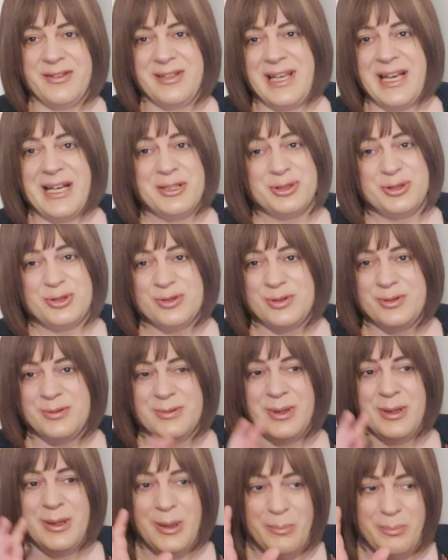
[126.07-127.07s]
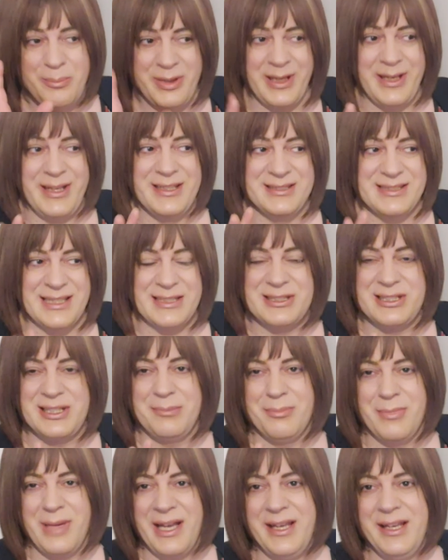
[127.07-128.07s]
The actual bit is actually
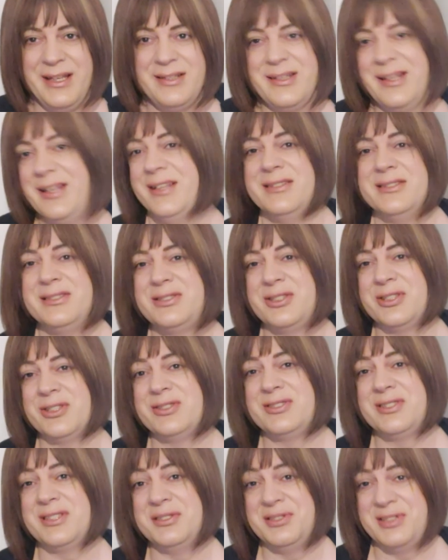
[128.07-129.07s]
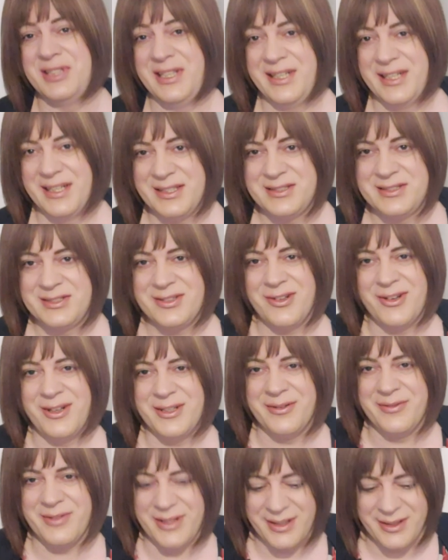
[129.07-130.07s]
made, it's just the scenic side
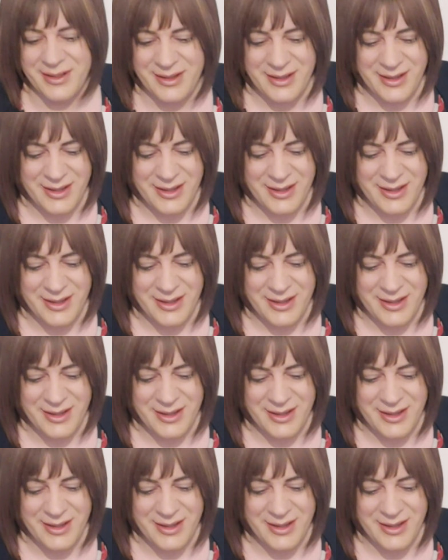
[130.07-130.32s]
of it.